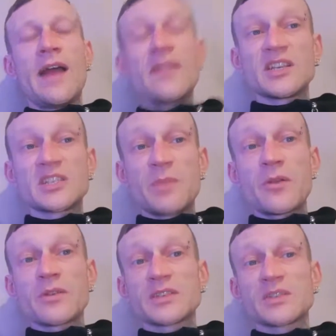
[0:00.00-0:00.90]
And the
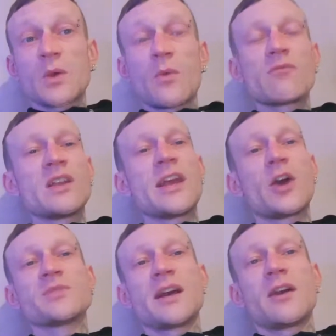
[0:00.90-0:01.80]
experience as well, it really
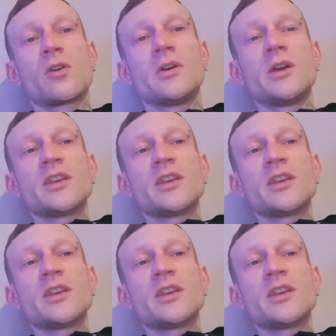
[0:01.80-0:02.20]
helps out a lot.